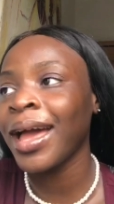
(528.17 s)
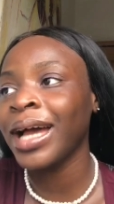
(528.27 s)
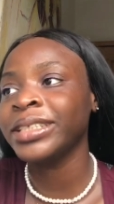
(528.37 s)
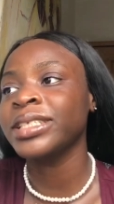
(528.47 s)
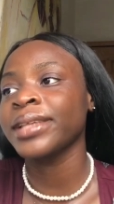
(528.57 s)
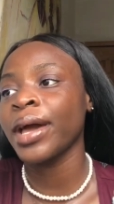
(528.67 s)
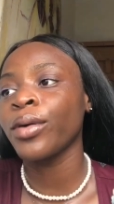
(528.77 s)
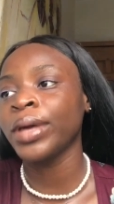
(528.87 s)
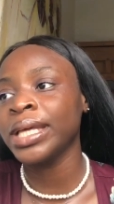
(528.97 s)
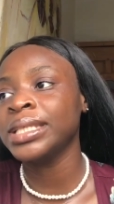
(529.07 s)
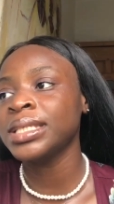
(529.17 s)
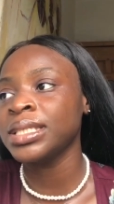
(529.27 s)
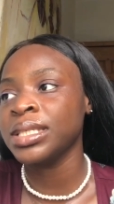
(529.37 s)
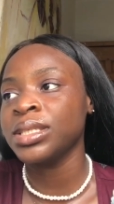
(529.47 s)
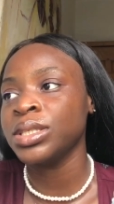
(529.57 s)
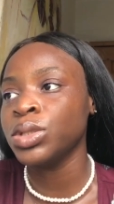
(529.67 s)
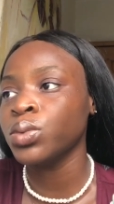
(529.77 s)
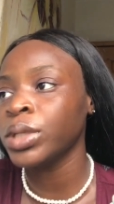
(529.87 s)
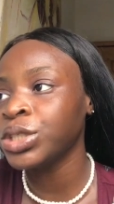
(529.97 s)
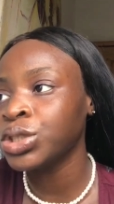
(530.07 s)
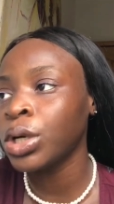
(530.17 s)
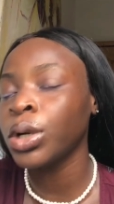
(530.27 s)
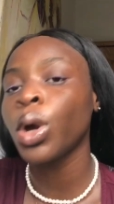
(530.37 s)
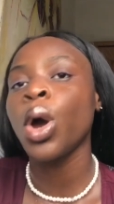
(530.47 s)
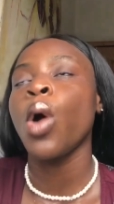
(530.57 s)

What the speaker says: and she's like, okay, this is the situation.